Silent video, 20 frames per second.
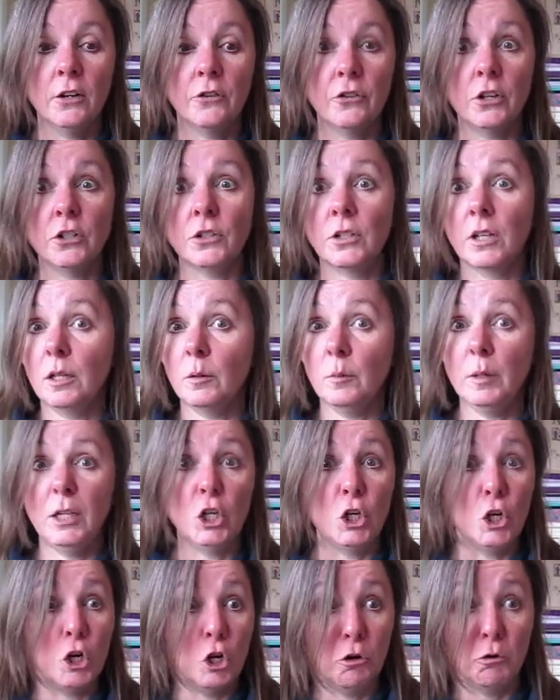there's going to
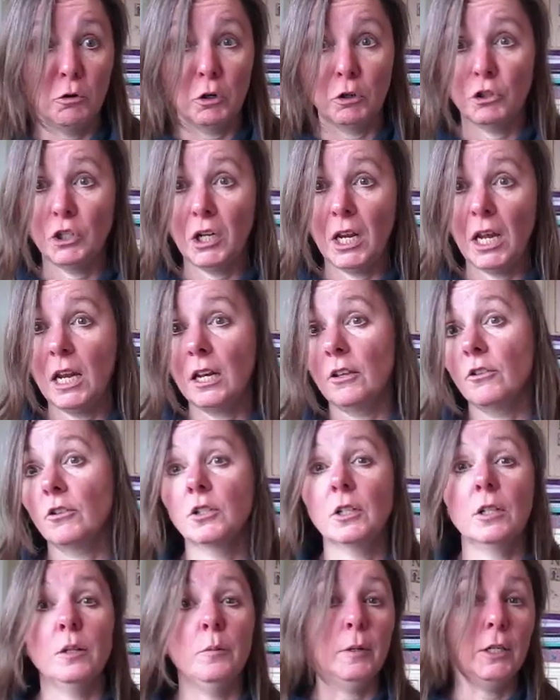be no crochet,
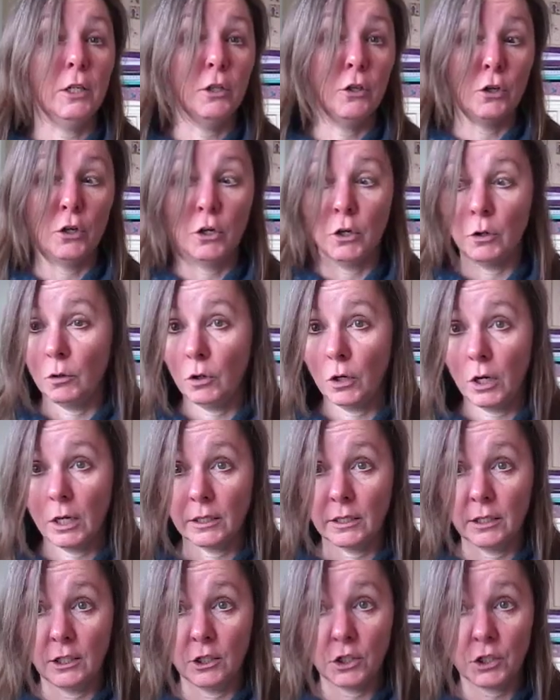there's going to be no
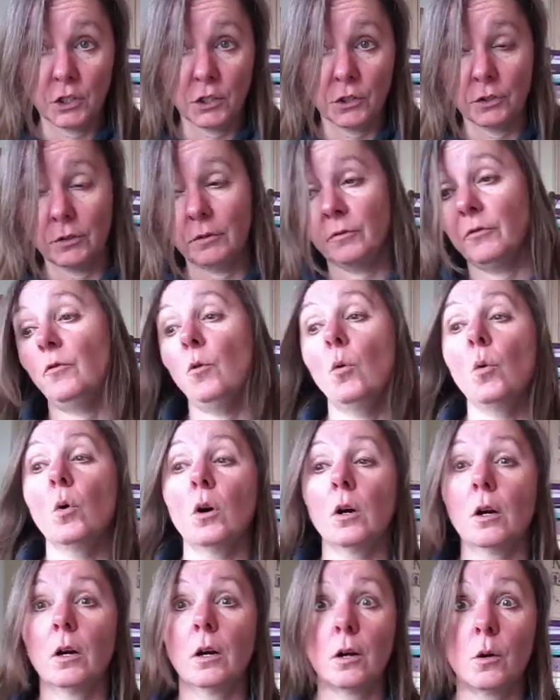cross stitch
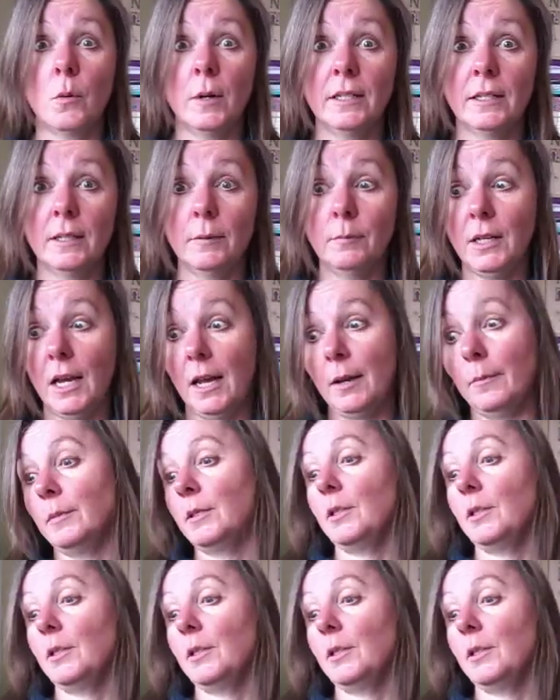for quite some time.